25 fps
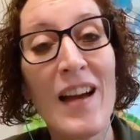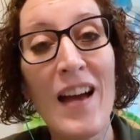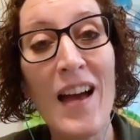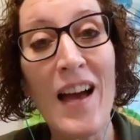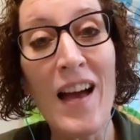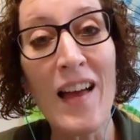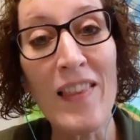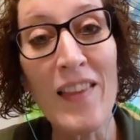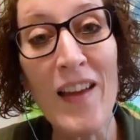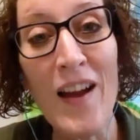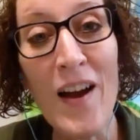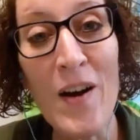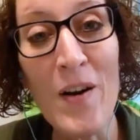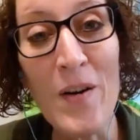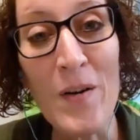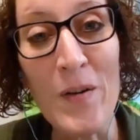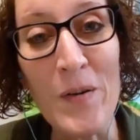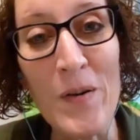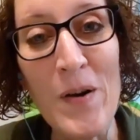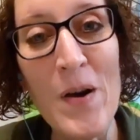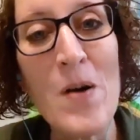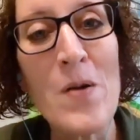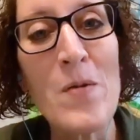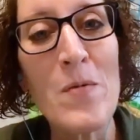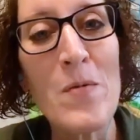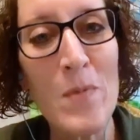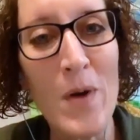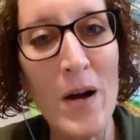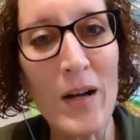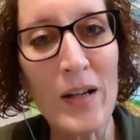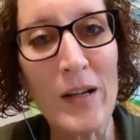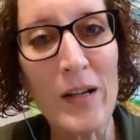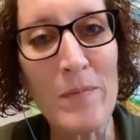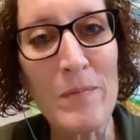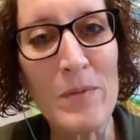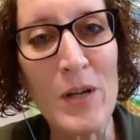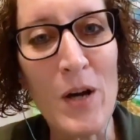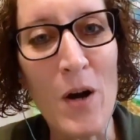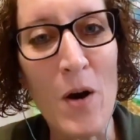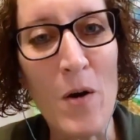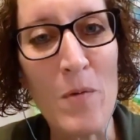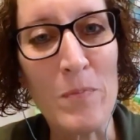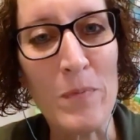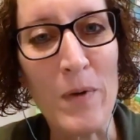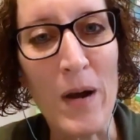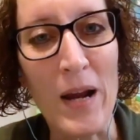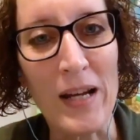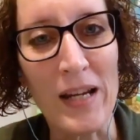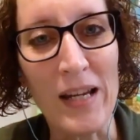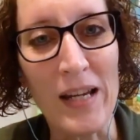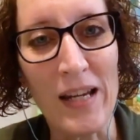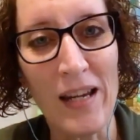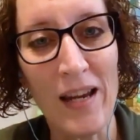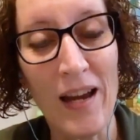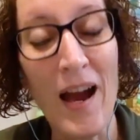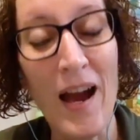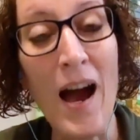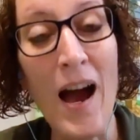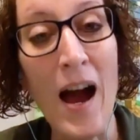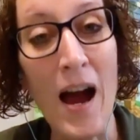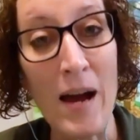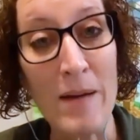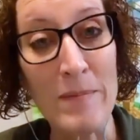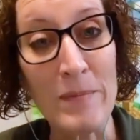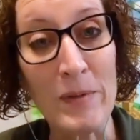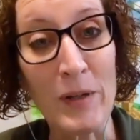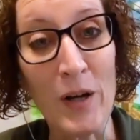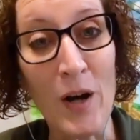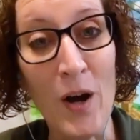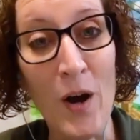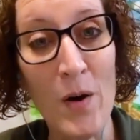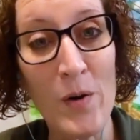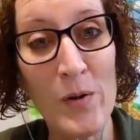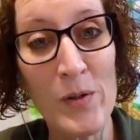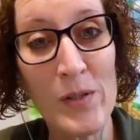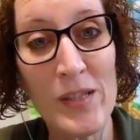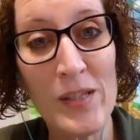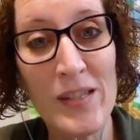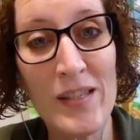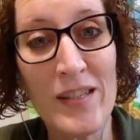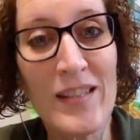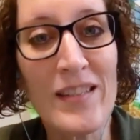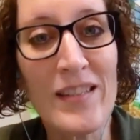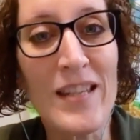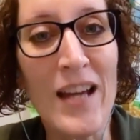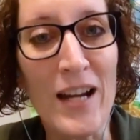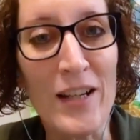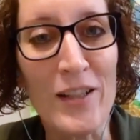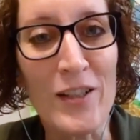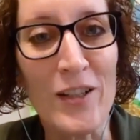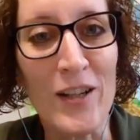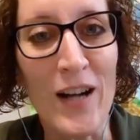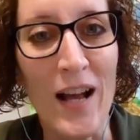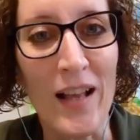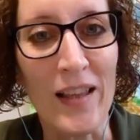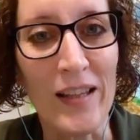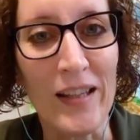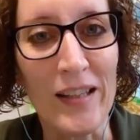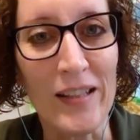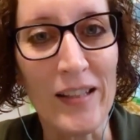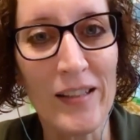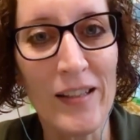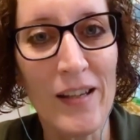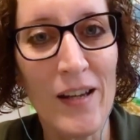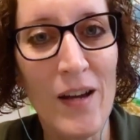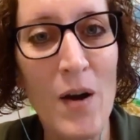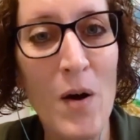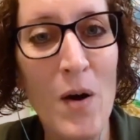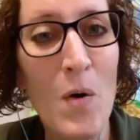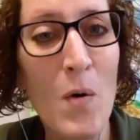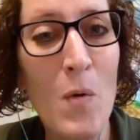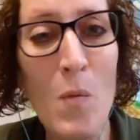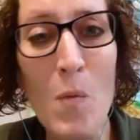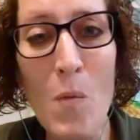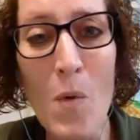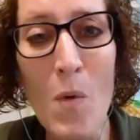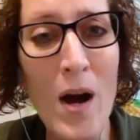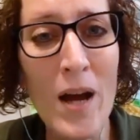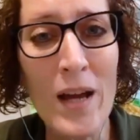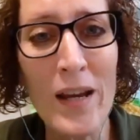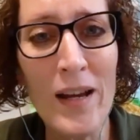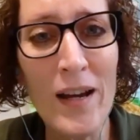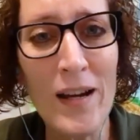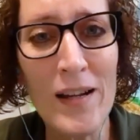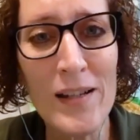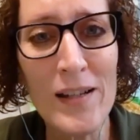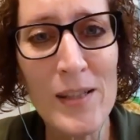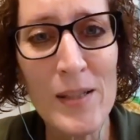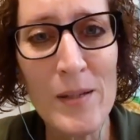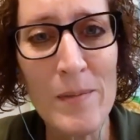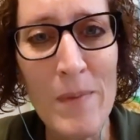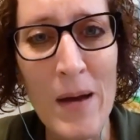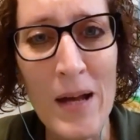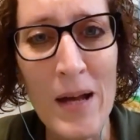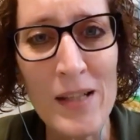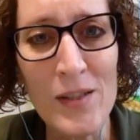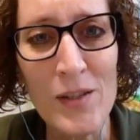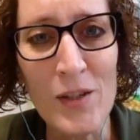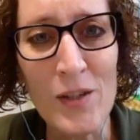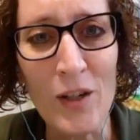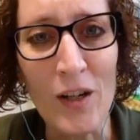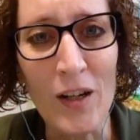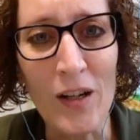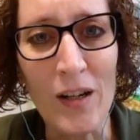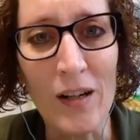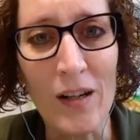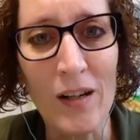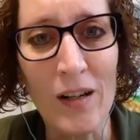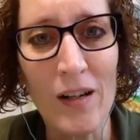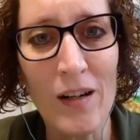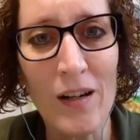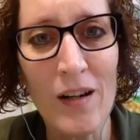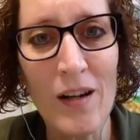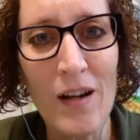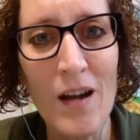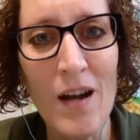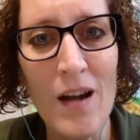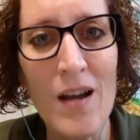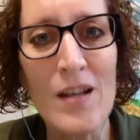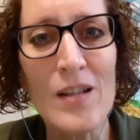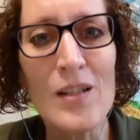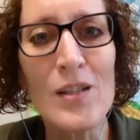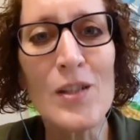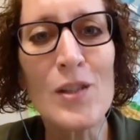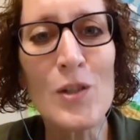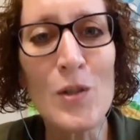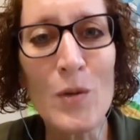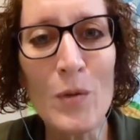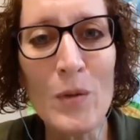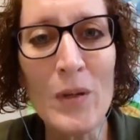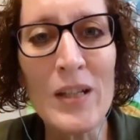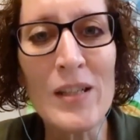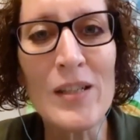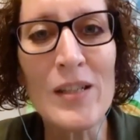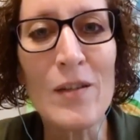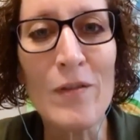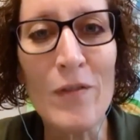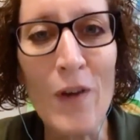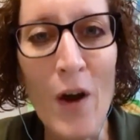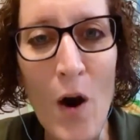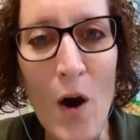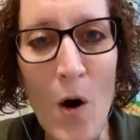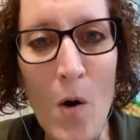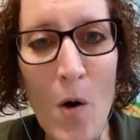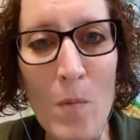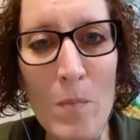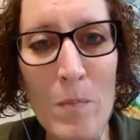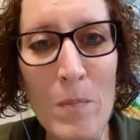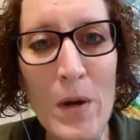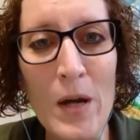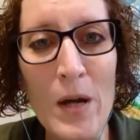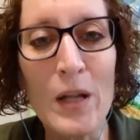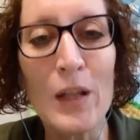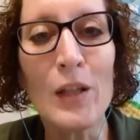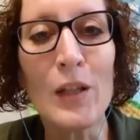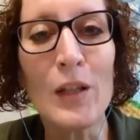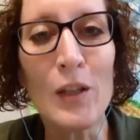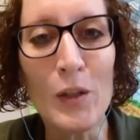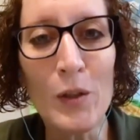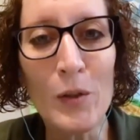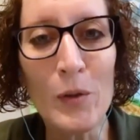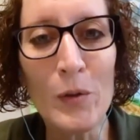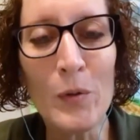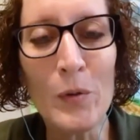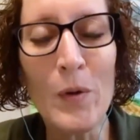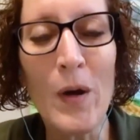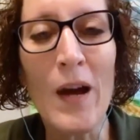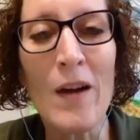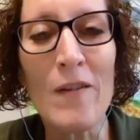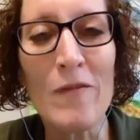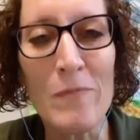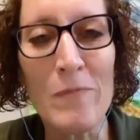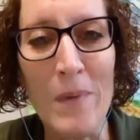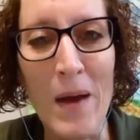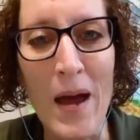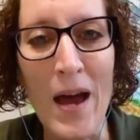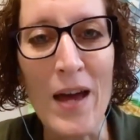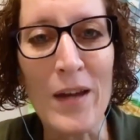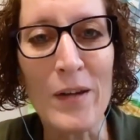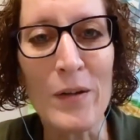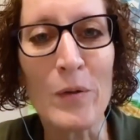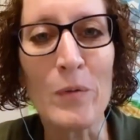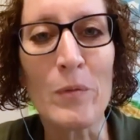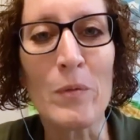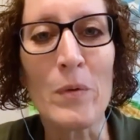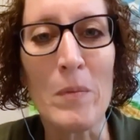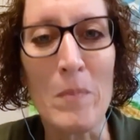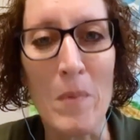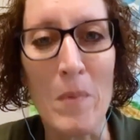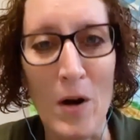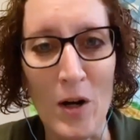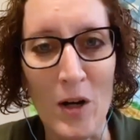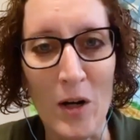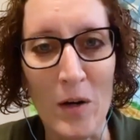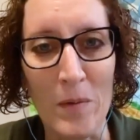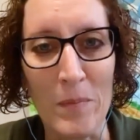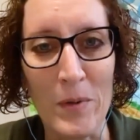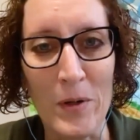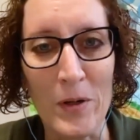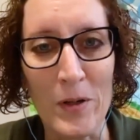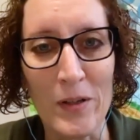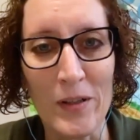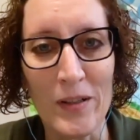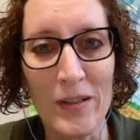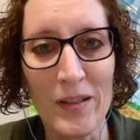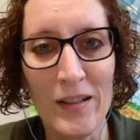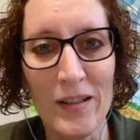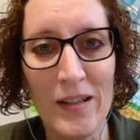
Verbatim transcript: Hello, welcome to Hope Ready. I'm your host, Dr. Ellen. What a semester! Students of Hope, you have been remarkable.